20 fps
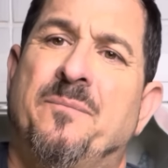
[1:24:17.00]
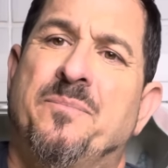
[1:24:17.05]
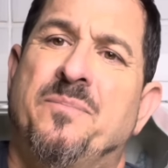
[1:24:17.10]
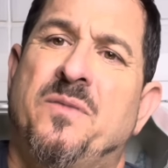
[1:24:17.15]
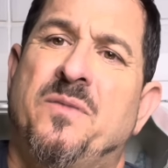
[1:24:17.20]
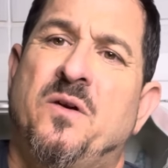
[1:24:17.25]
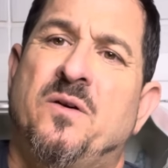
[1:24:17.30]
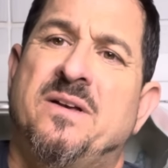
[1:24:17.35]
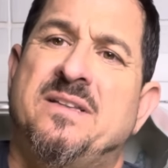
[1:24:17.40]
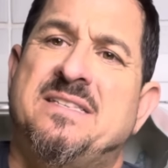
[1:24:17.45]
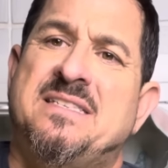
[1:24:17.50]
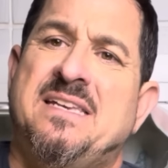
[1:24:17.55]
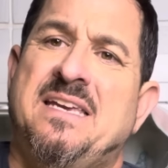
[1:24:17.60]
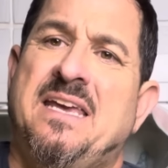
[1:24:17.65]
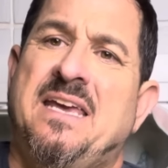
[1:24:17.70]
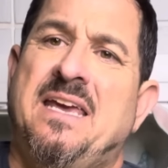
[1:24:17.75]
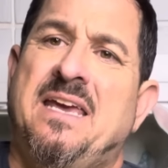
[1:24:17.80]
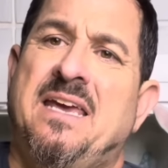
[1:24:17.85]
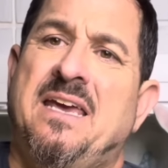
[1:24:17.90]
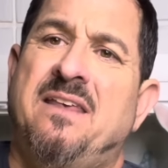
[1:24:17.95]
You can
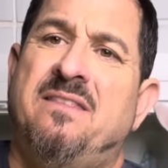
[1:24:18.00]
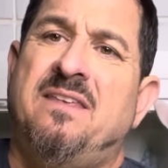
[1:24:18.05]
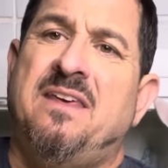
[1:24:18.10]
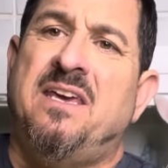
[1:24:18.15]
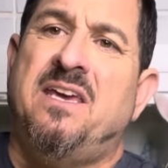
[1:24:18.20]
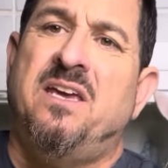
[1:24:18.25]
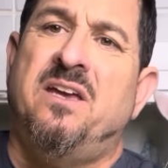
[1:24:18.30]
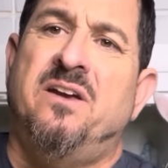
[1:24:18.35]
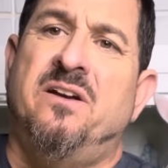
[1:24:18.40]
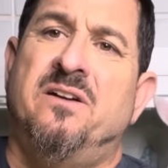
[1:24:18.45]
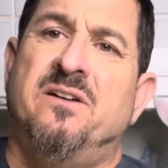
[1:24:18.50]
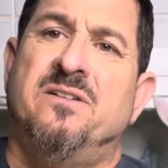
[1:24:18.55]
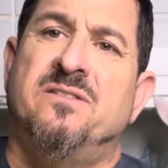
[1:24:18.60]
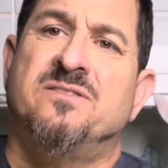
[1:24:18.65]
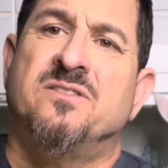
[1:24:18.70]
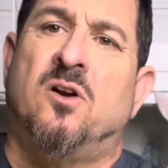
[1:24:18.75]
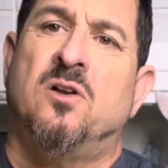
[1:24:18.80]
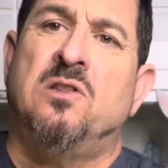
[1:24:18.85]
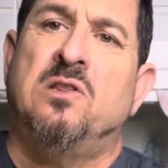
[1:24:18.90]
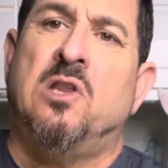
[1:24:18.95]
see the ears
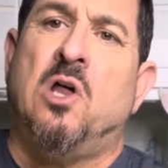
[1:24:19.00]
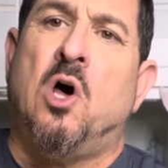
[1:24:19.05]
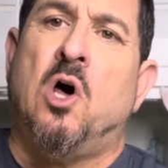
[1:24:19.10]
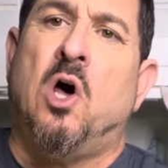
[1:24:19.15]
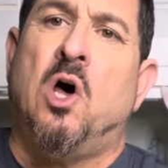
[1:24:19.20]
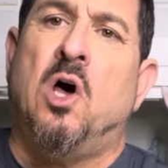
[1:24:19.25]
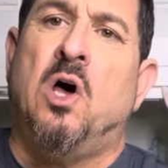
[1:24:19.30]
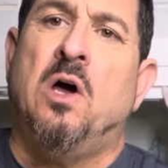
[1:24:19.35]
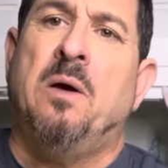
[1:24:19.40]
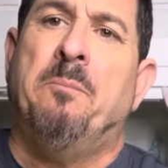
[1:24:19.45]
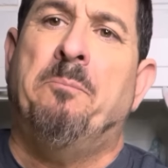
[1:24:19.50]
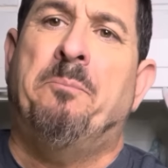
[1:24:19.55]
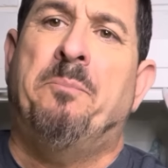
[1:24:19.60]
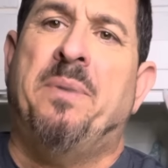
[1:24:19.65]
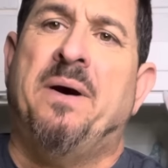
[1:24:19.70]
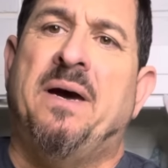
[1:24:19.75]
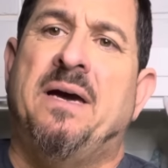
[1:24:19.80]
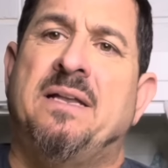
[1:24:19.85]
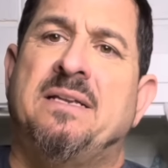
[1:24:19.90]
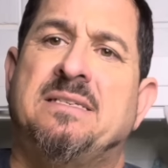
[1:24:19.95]
are long,
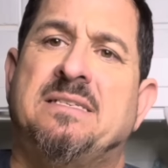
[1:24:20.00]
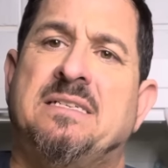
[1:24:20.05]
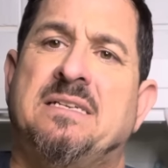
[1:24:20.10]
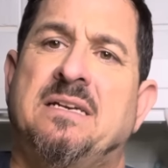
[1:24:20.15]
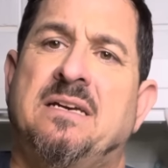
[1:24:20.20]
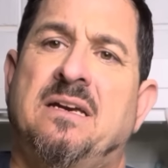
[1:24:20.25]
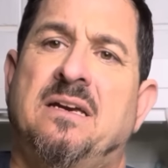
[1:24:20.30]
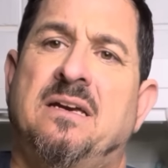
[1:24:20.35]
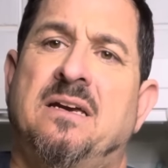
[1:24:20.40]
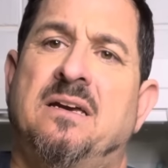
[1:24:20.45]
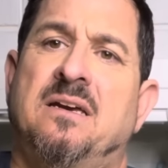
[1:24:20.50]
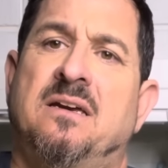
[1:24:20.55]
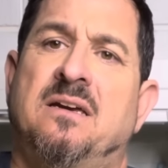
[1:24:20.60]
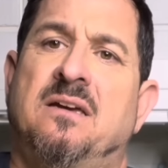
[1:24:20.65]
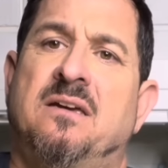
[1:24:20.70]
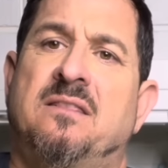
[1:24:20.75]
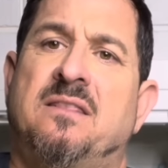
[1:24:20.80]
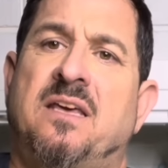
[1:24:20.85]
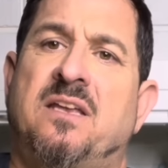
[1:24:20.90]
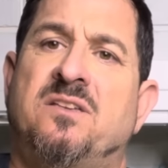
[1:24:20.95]
but
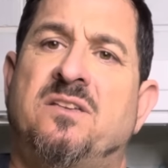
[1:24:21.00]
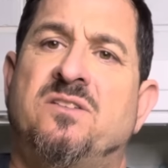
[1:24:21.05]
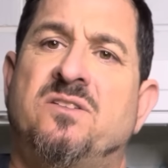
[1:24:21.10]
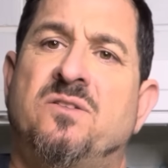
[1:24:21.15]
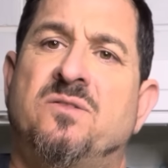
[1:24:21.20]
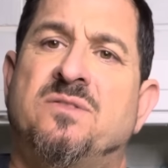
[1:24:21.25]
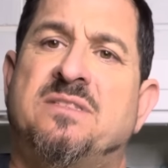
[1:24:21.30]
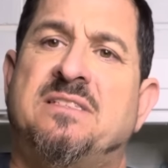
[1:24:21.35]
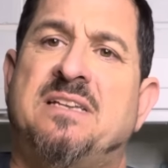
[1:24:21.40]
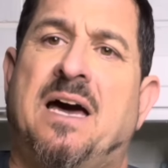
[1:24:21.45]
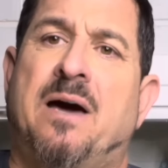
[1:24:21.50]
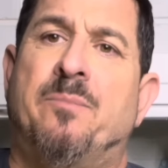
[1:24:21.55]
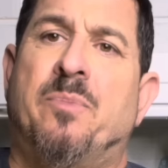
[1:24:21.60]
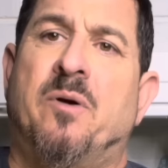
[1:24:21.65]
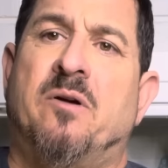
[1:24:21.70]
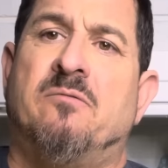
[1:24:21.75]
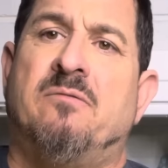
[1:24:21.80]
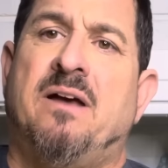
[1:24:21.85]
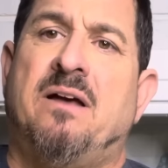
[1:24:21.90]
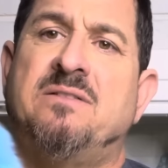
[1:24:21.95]
they do stop
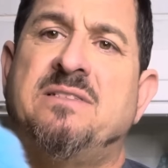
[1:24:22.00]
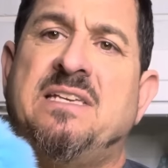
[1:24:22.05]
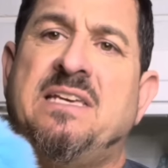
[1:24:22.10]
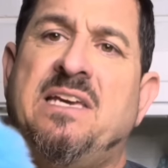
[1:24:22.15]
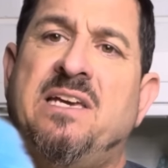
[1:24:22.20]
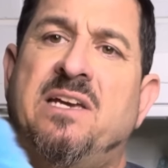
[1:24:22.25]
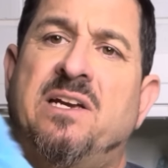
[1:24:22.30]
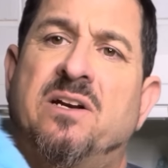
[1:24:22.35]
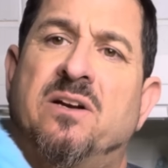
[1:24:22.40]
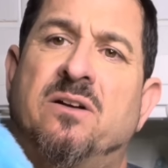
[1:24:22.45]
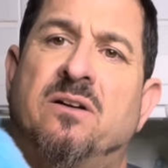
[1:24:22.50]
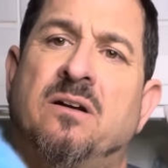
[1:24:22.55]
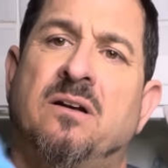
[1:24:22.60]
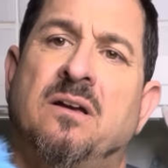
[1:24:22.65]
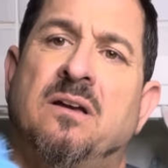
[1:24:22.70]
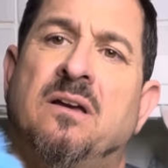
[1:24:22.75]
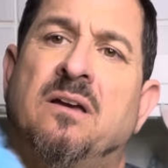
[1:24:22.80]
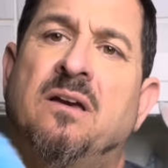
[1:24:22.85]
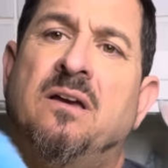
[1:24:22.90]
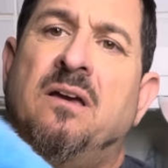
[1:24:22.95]
around here.
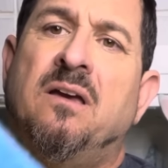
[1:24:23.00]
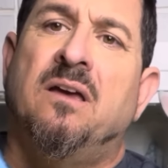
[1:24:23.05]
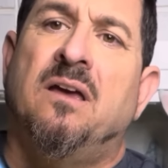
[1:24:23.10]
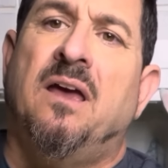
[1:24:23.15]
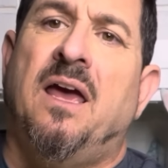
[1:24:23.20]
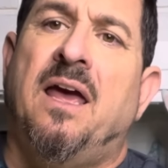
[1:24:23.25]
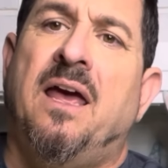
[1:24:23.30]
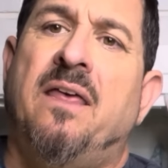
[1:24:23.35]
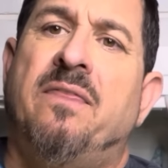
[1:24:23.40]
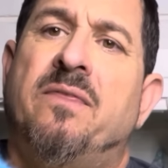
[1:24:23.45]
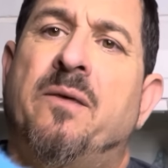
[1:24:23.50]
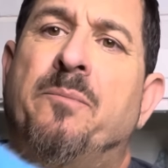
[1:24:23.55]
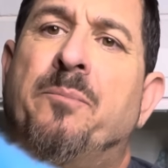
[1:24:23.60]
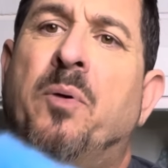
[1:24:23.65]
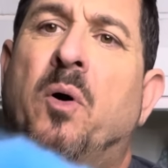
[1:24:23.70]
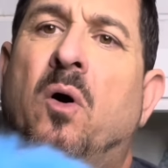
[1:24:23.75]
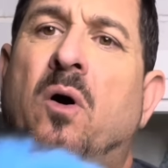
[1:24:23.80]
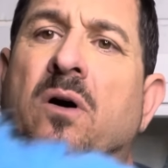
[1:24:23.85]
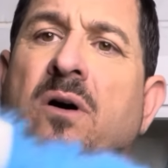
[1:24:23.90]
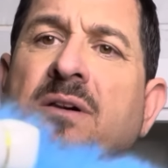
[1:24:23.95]
And the
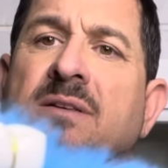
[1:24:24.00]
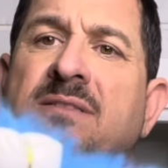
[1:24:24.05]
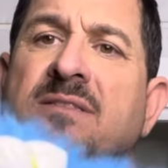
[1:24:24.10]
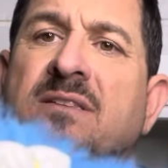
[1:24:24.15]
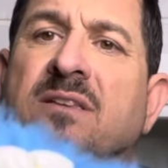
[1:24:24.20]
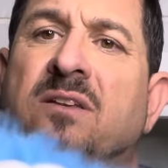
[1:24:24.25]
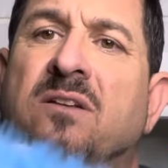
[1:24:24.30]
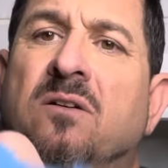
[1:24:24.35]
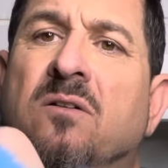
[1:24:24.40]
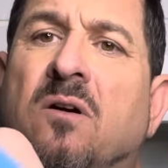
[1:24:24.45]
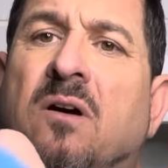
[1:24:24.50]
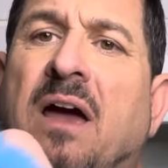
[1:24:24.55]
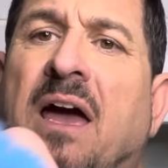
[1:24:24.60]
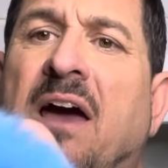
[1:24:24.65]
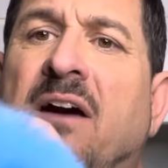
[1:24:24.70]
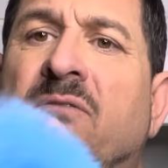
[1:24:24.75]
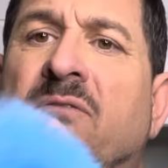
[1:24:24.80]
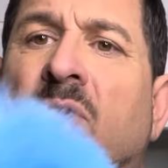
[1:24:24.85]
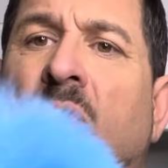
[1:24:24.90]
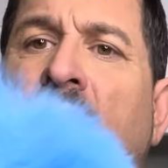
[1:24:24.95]
paws, you know,
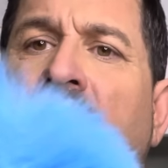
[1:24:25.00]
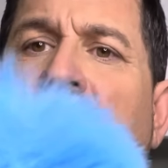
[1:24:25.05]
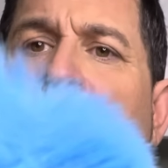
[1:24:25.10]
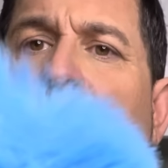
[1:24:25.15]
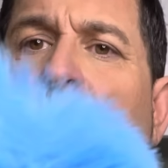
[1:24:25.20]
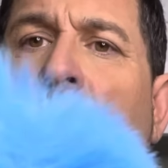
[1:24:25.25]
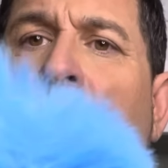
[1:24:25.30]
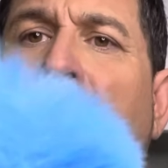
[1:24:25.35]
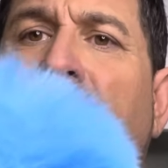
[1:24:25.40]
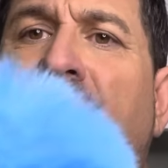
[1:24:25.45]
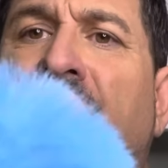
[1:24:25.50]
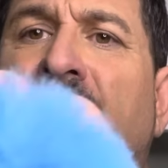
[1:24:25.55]
have all the gold